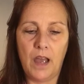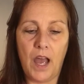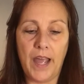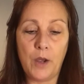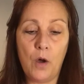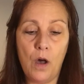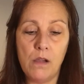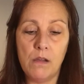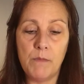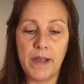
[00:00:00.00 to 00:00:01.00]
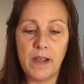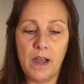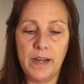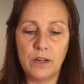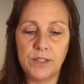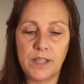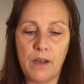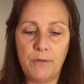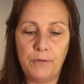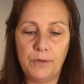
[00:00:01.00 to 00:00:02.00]
I call on my higher
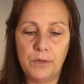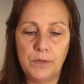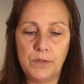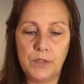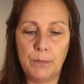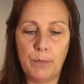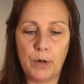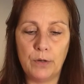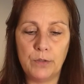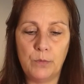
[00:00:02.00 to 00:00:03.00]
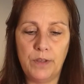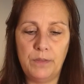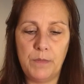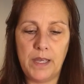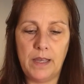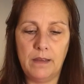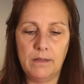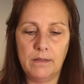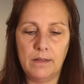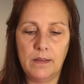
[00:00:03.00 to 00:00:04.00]
self to merge with me,
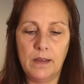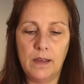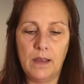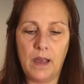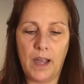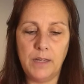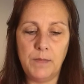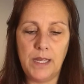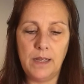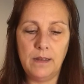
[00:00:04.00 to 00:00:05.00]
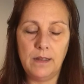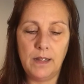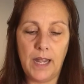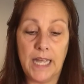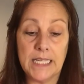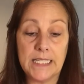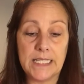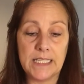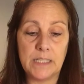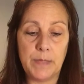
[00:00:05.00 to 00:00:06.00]
guide me, and
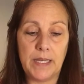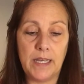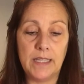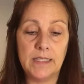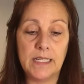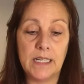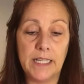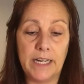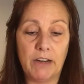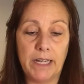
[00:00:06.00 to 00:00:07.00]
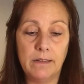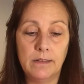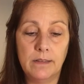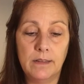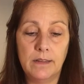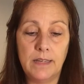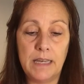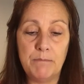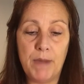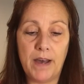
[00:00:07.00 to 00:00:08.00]
assist me in declaring,
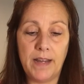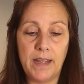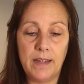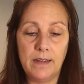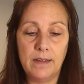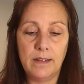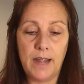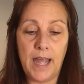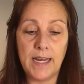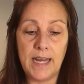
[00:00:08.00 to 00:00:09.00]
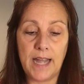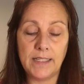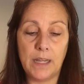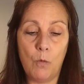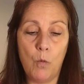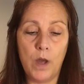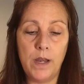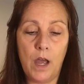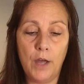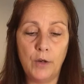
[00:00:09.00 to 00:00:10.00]
embodying, and enacting
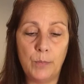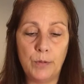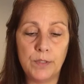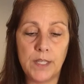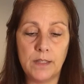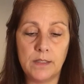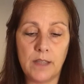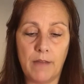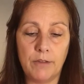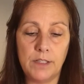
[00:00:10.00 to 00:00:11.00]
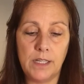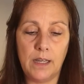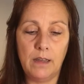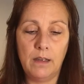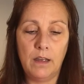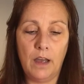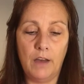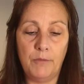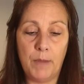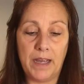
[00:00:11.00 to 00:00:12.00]
100% sovereignty
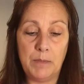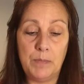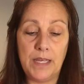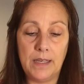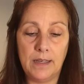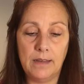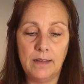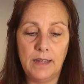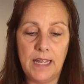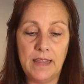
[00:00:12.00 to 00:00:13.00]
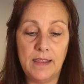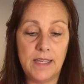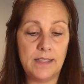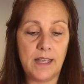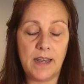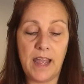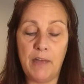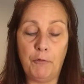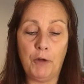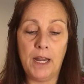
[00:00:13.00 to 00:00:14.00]
of my being in this and
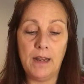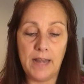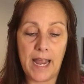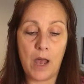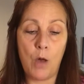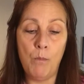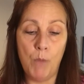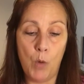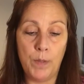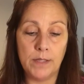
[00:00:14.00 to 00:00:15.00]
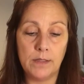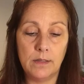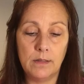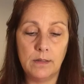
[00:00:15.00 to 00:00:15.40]
every now moment,